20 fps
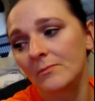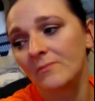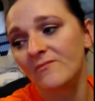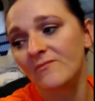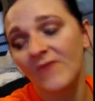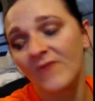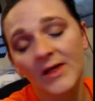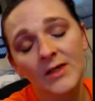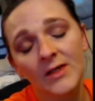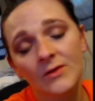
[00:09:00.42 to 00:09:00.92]

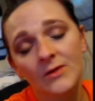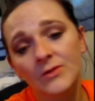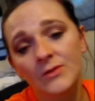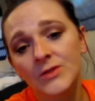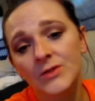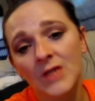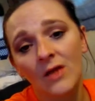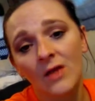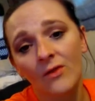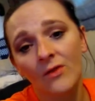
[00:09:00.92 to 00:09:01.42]

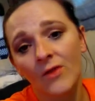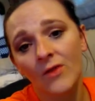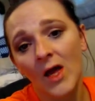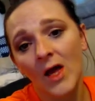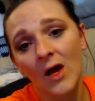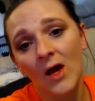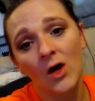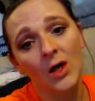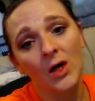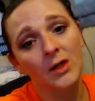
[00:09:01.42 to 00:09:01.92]
feeders
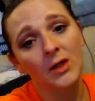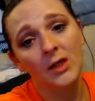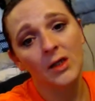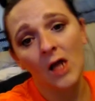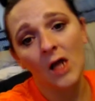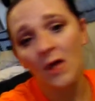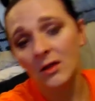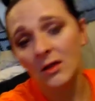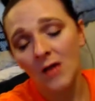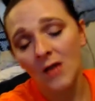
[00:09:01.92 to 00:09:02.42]
that are
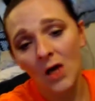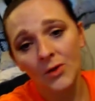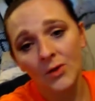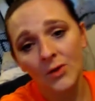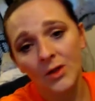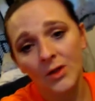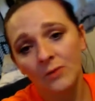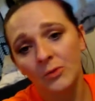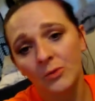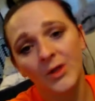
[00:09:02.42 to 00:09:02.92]
gut
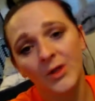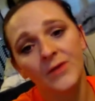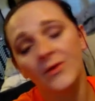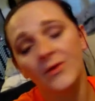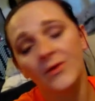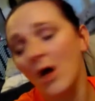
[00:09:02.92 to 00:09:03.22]
loaded with